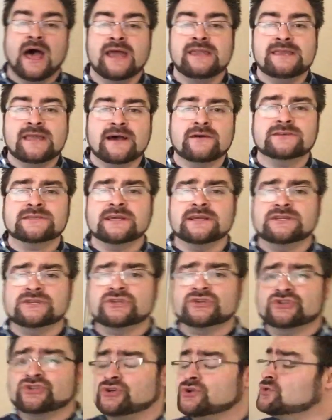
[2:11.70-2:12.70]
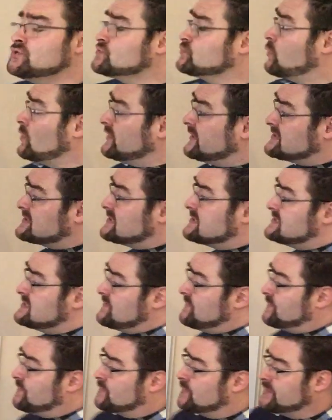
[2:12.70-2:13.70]
And now say to the students, what is the
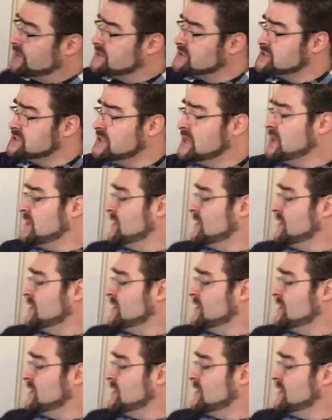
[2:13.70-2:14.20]
difference